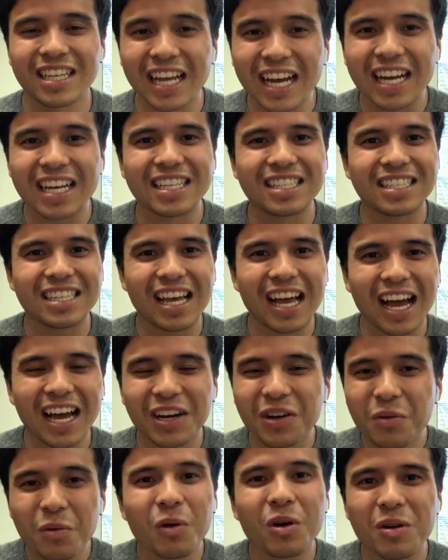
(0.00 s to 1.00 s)
Guys, I
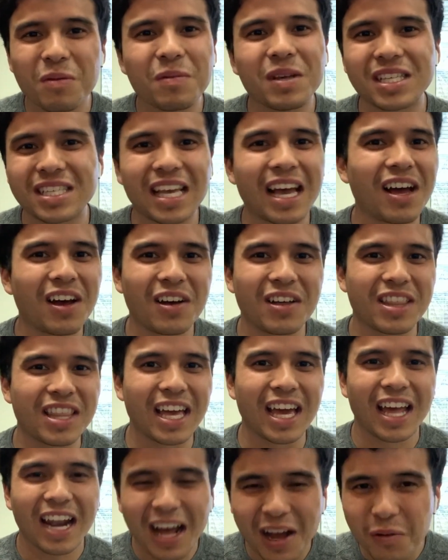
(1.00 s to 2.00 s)
don't want to miss out on
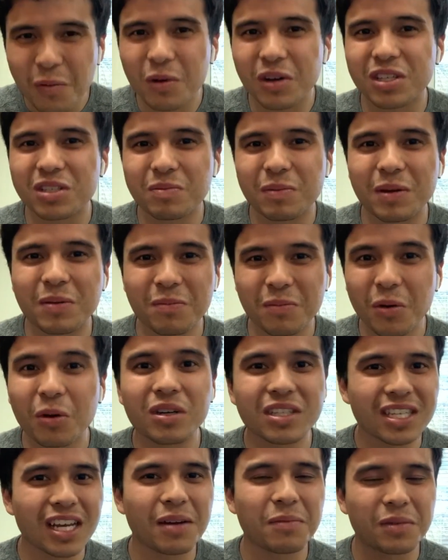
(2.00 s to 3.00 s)
that. I want to spend more
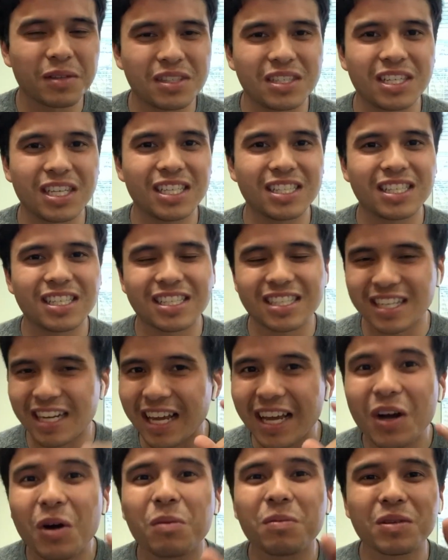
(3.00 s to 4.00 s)
time with Jesus, and
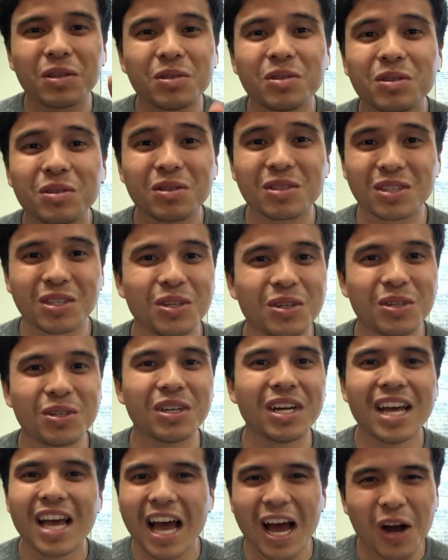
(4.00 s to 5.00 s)
I hope you do too.